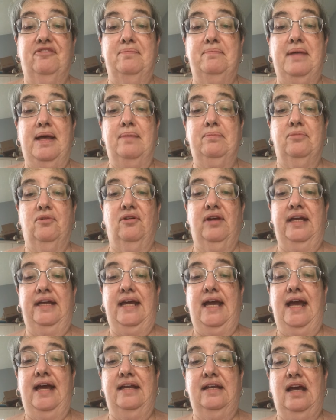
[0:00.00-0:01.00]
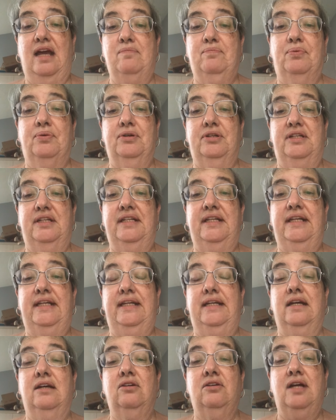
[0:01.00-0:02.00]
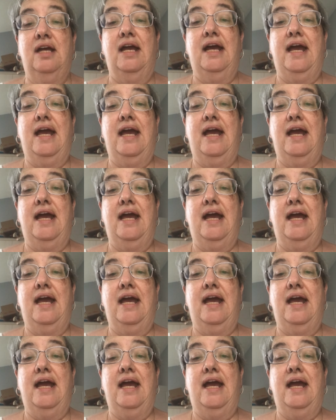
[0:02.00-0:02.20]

memory. And I put it here.